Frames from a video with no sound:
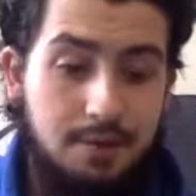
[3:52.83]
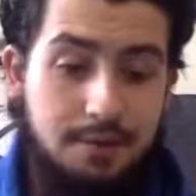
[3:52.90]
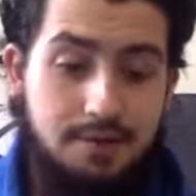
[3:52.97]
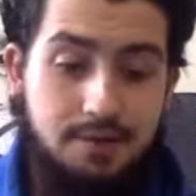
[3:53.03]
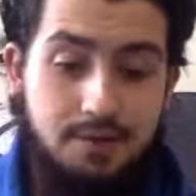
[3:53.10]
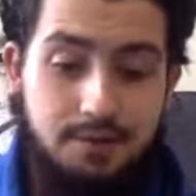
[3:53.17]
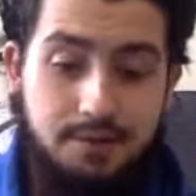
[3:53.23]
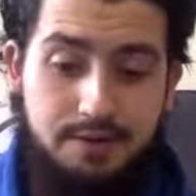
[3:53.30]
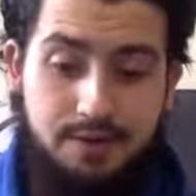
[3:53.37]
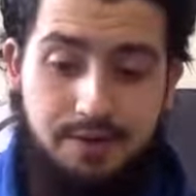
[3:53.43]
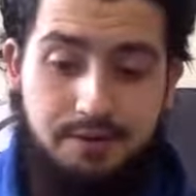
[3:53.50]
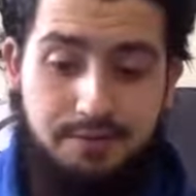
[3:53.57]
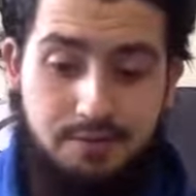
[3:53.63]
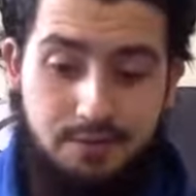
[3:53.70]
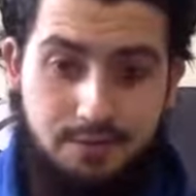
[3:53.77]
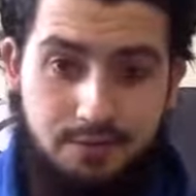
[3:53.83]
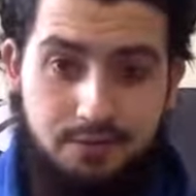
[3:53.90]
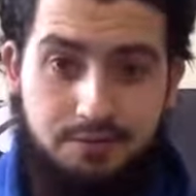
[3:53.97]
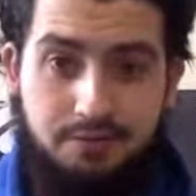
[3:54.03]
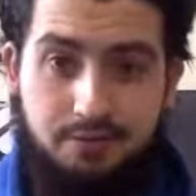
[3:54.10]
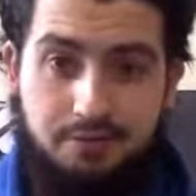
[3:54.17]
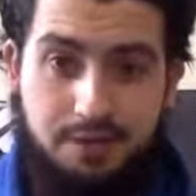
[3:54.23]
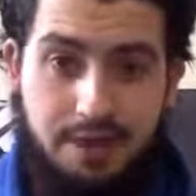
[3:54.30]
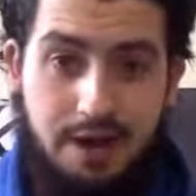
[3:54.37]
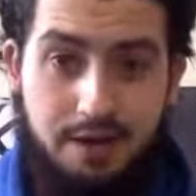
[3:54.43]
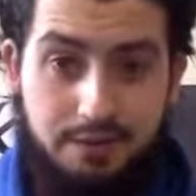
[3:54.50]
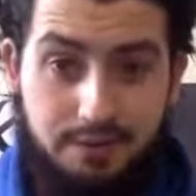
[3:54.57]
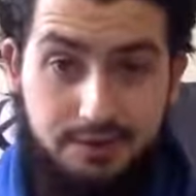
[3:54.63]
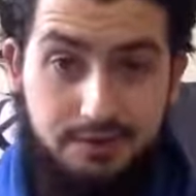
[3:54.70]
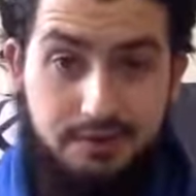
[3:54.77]
But so as I sort of
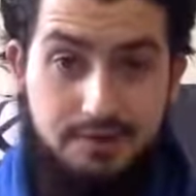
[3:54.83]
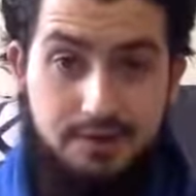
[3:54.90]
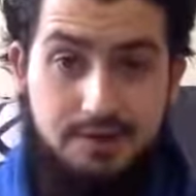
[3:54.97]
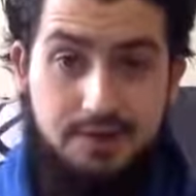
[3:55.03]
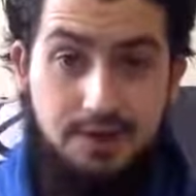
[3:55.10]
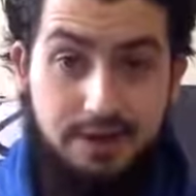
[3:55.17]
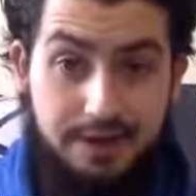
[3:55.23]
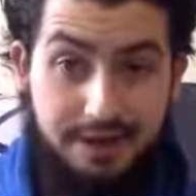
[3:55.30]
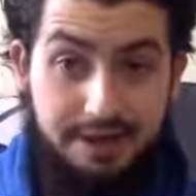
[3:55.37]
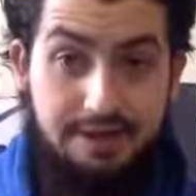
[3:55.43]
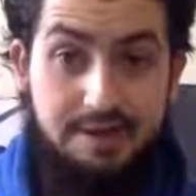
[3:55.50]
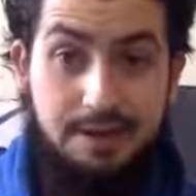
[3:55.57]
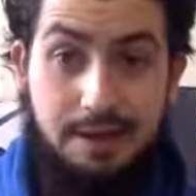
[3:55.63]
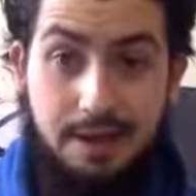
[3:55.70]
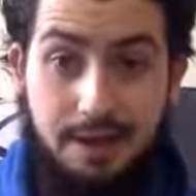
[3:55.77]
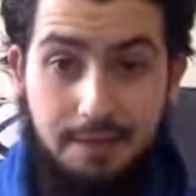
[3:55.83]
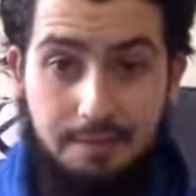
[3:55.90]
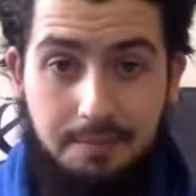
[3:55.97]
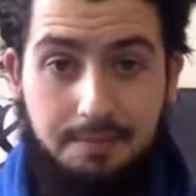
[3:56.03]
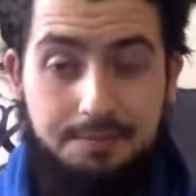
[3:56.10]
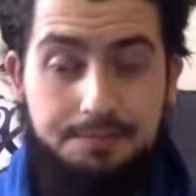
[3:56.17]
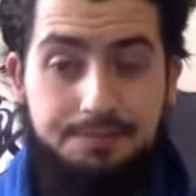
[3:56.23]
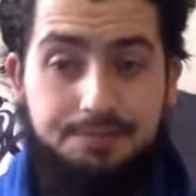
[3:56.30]
carried on studying Islam,